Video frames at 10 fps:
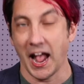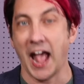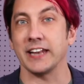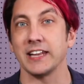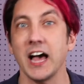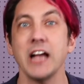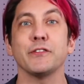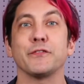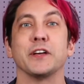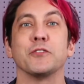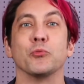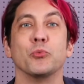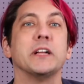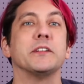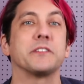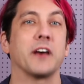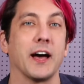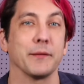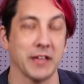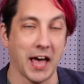and live event
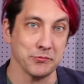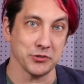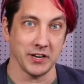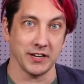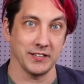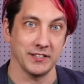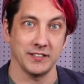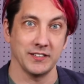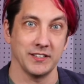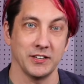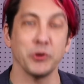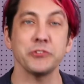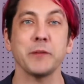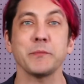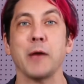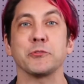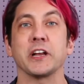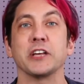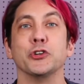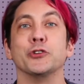real-time captioning. Real-time
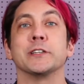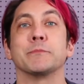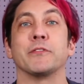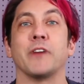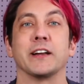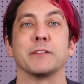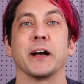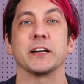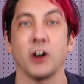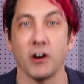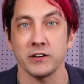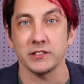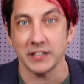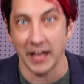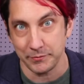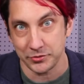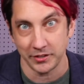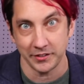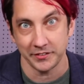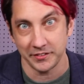captioning is usually provided by CART
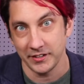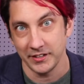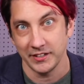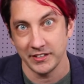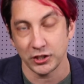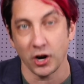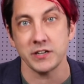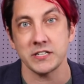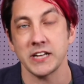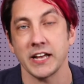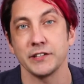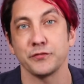captioners. CART stands